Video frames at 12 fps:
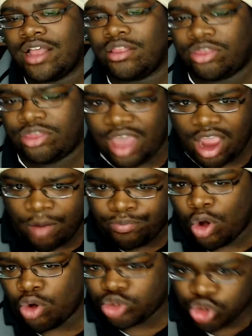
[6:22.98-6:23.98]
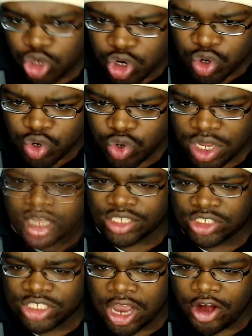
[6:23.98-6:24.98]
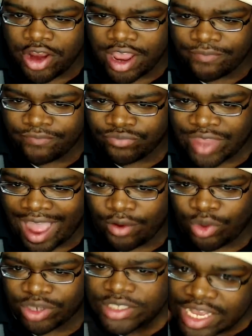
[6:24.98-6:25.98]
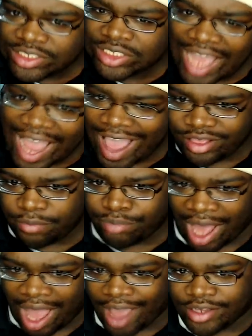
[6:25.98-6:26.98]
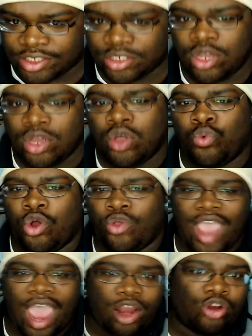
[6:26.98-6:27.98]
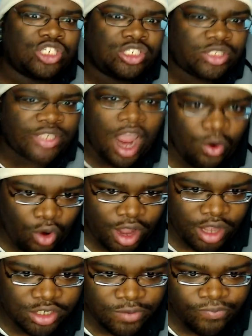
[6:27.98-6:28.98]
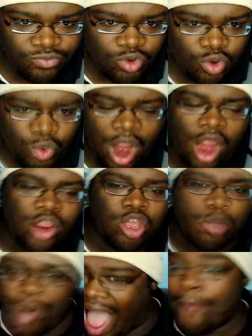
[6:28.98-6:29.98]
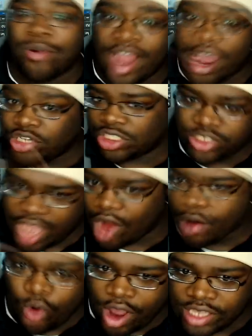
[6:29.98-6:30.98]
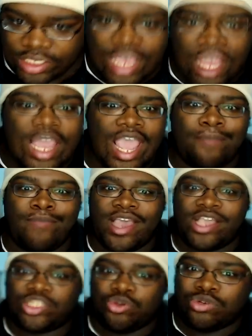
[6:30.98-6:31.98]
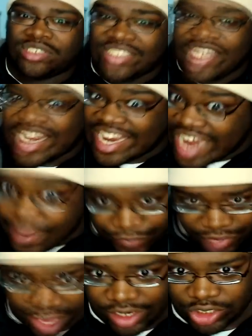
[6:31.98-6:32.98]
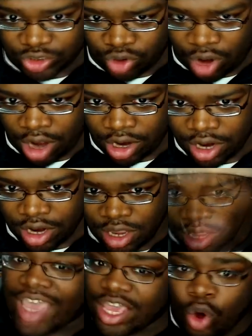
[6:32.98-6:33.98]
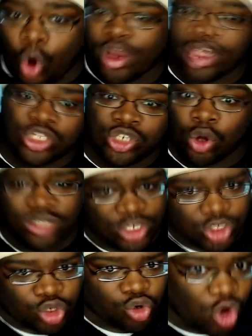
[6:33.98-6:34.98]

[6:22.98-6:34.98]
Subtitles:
that they are both true, considering that what's inside the box were the energy steroids. Where you pop in energy steroids, it makes you significantly stronger, i.e. Hody Jones and his